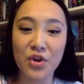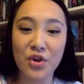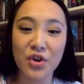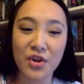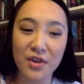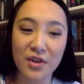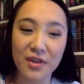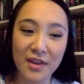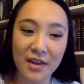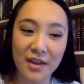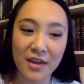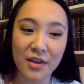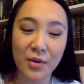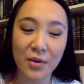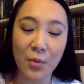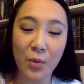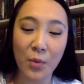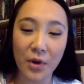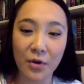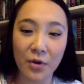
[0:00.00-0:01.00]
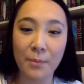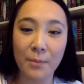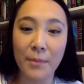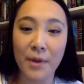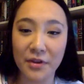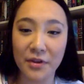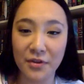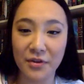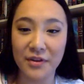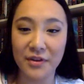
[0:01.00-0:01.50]
what she did when her
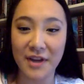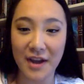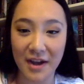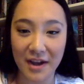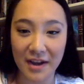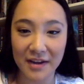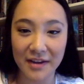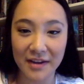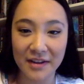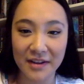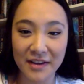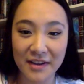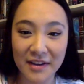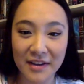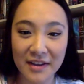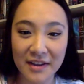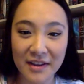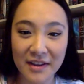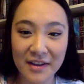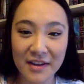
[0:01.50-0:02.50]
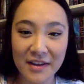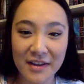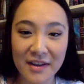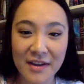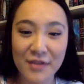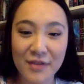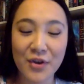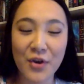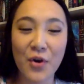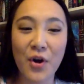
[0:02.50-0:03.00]
mother died.
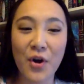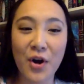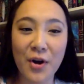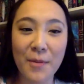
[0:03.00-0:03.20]
So